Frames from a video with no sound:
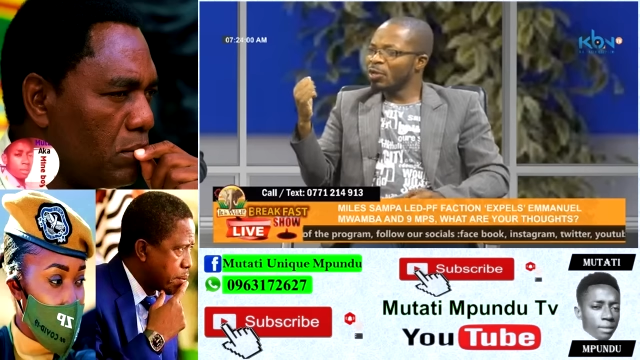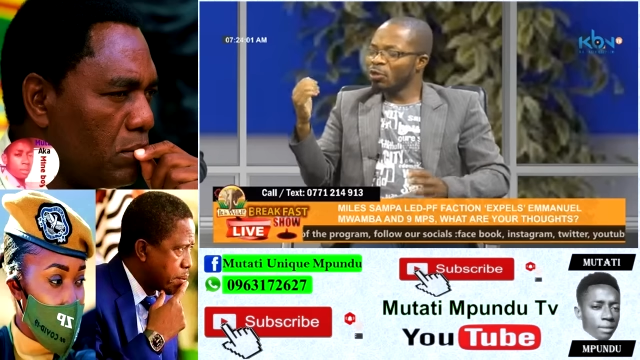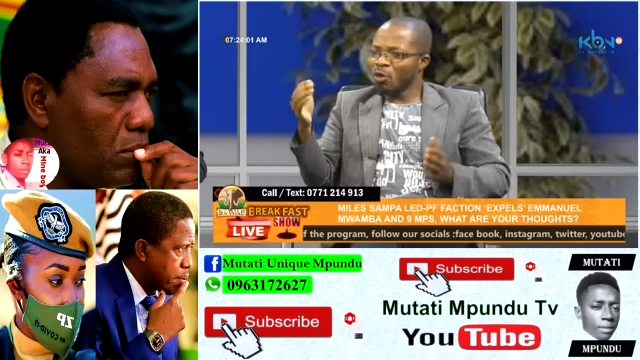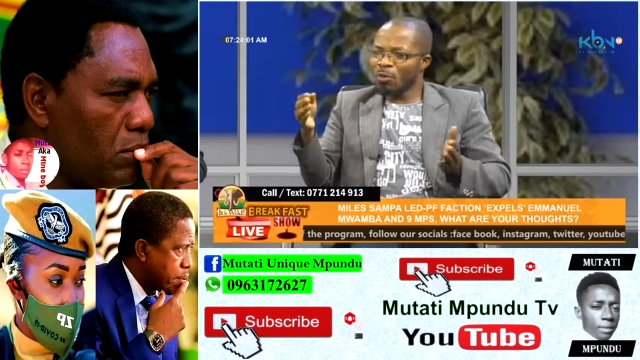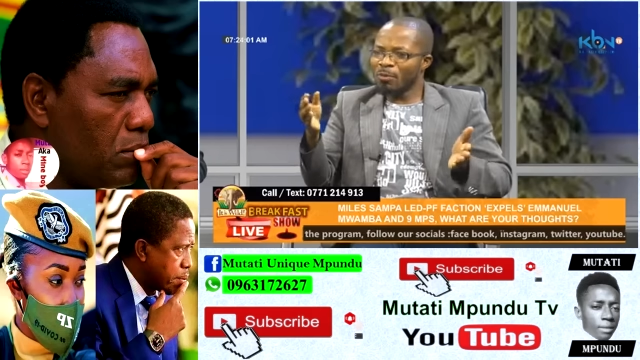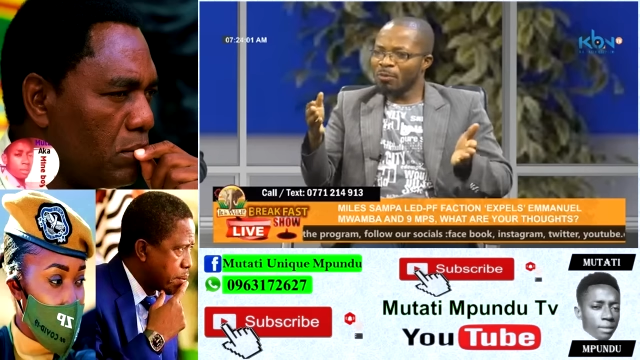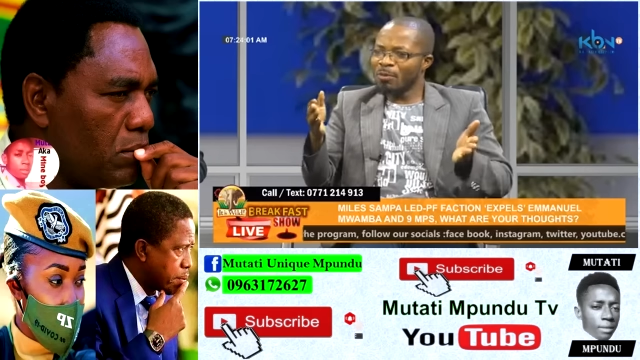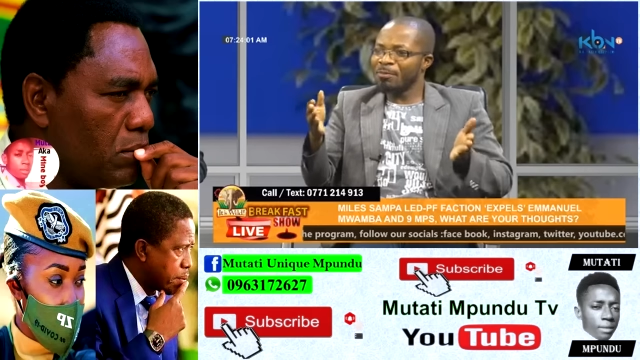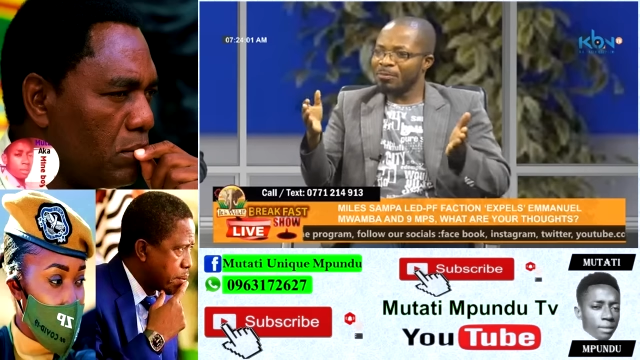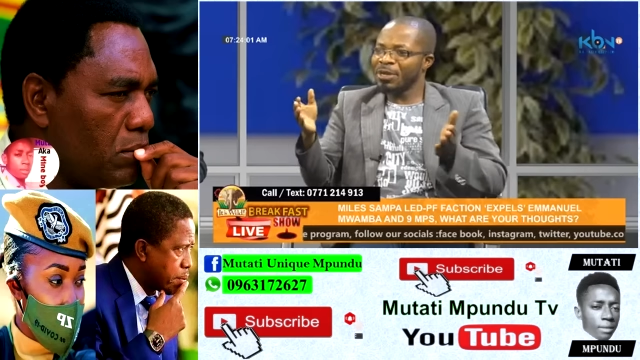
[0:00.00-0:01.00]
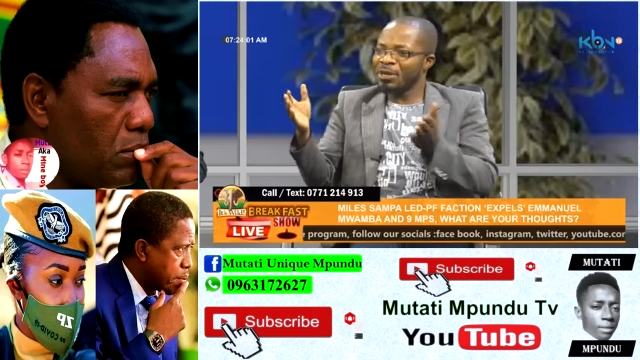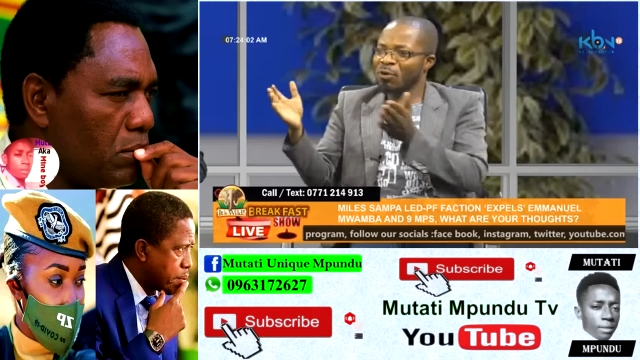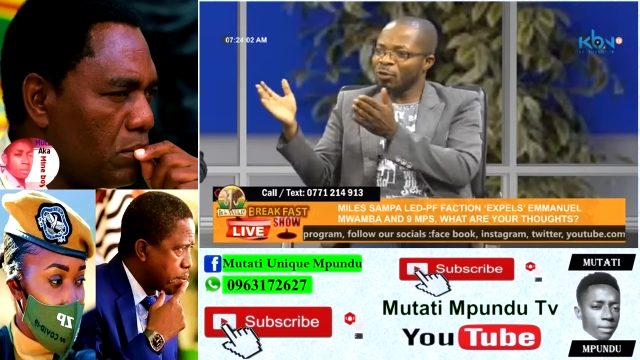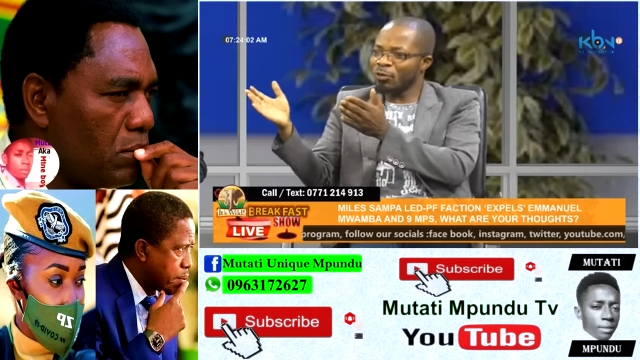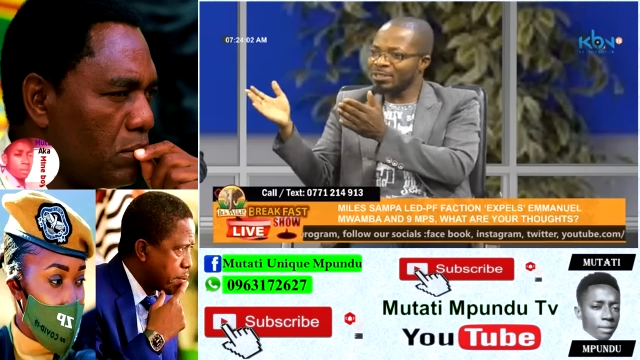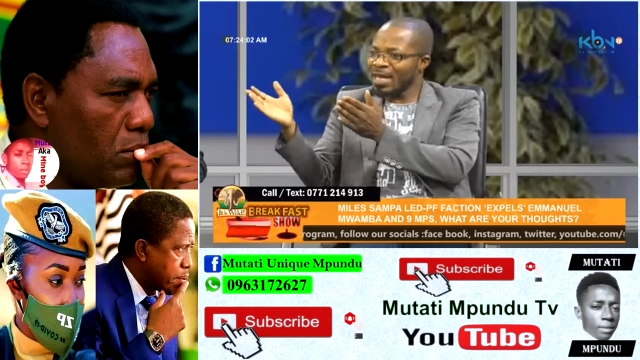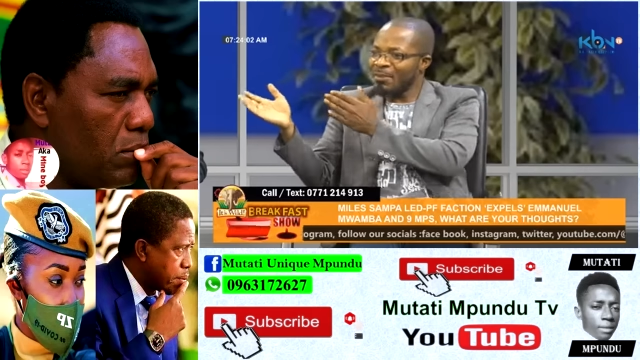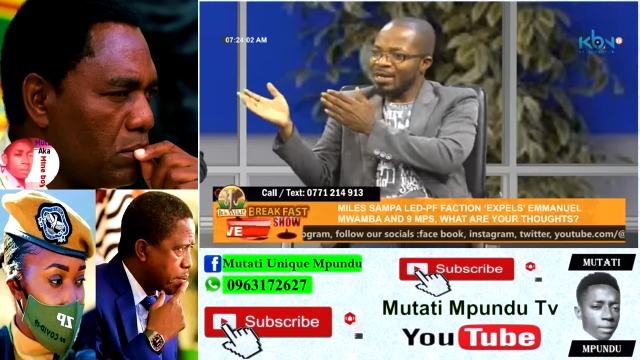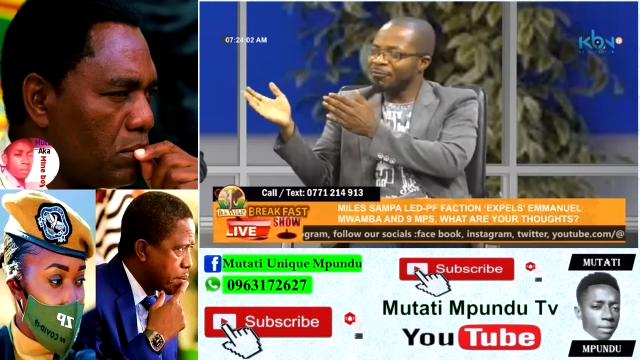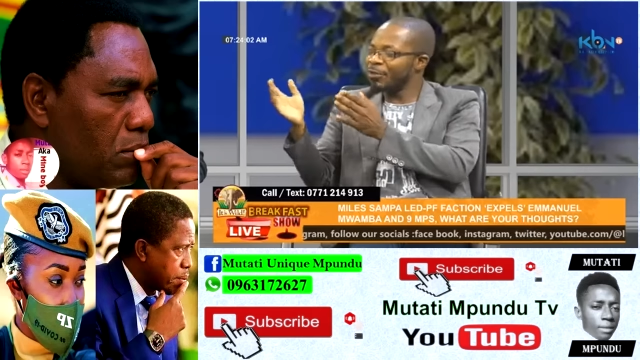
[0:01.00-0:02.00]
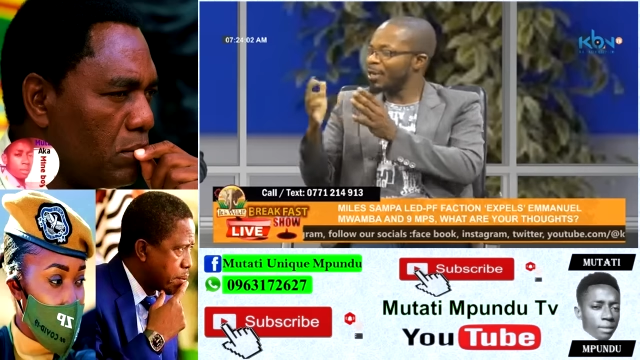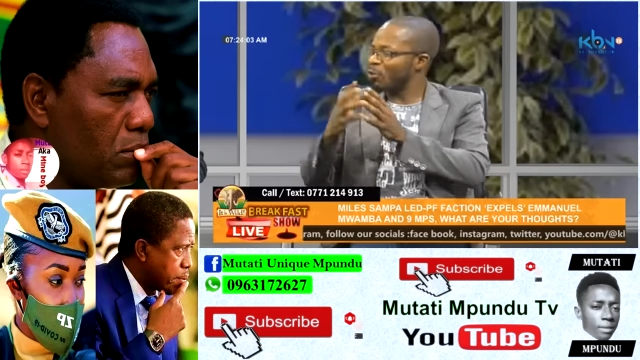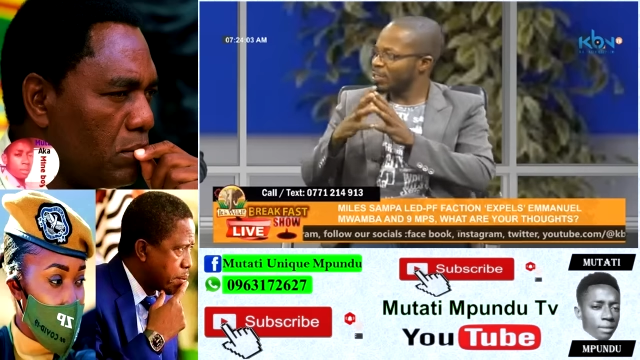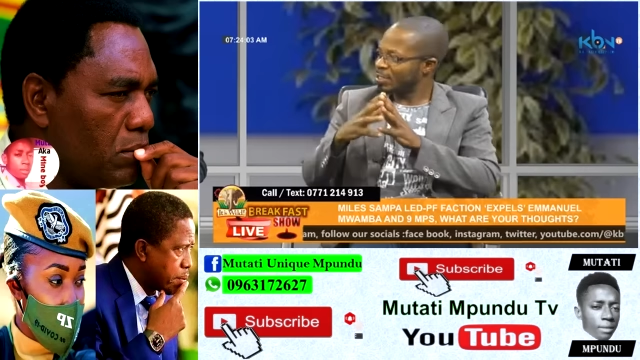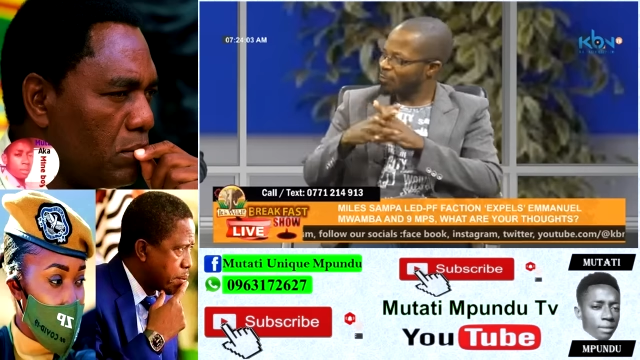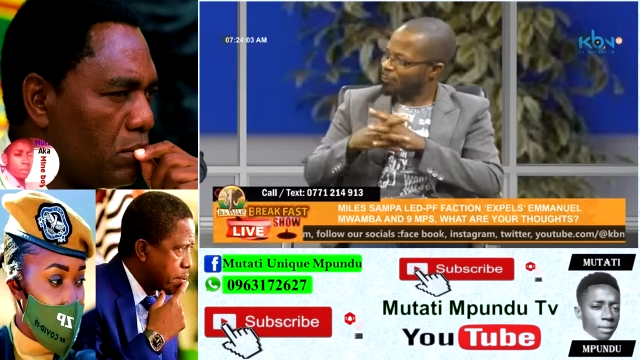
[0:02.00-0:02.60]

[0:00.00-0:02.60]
Speaker 1: you know, bring all those armored vehicles of